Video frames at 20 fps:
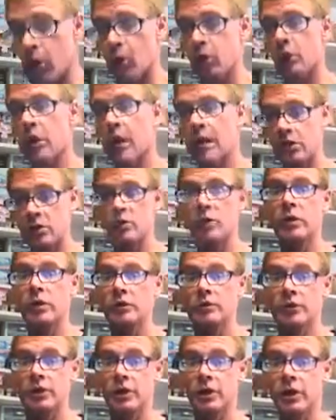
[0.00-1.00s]
a motorized
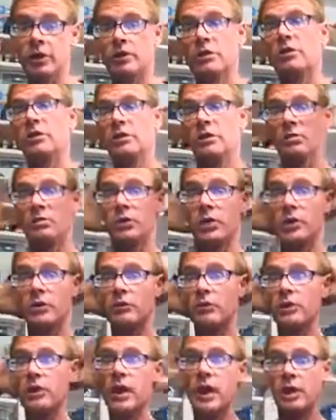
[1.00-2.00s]
wheelchair,
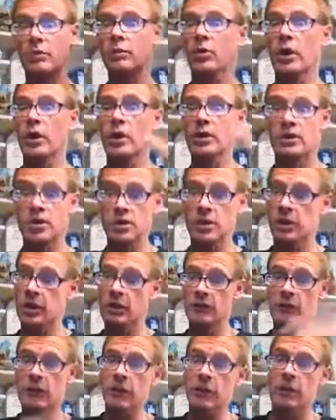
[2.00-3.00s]
complete with neck brace,
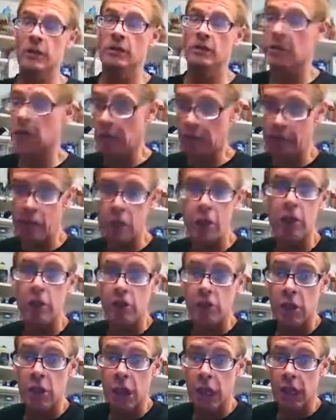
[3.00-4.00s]
everything. Guy
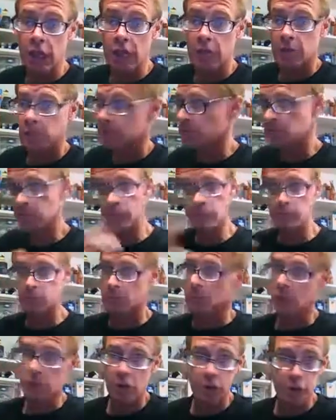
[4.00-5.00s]
couldn't talk,
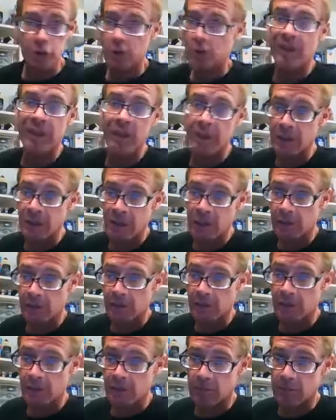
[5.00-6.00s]
couldn't do
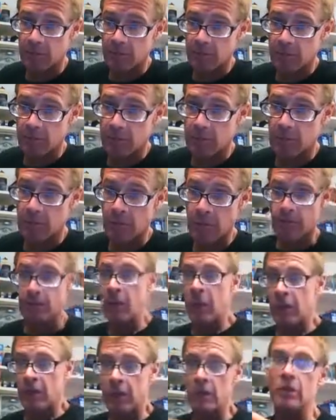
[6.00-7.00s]
anything.
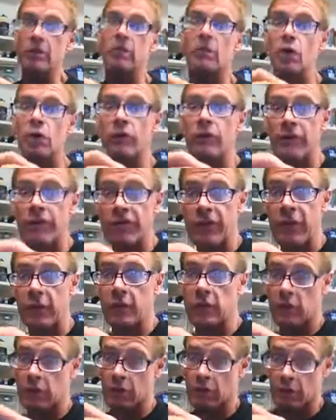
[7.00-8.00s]
He could move the
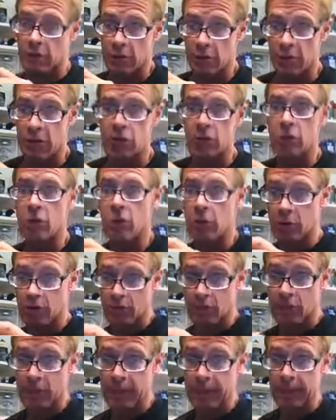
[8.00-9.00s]
finger
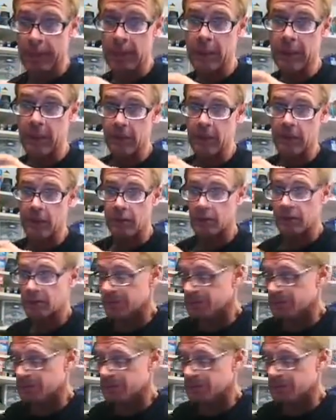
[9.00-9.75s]
control. That's it.